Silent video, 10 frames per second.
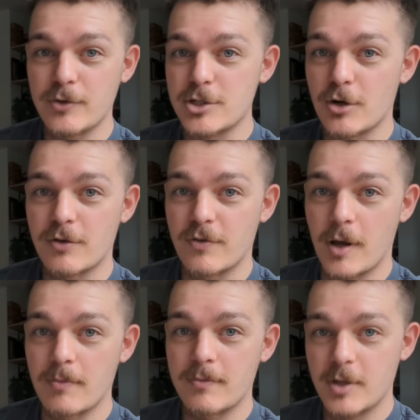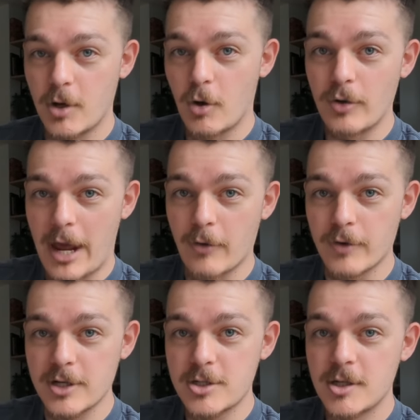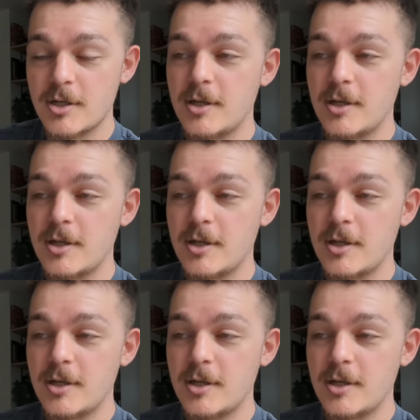return from, the cold outreach,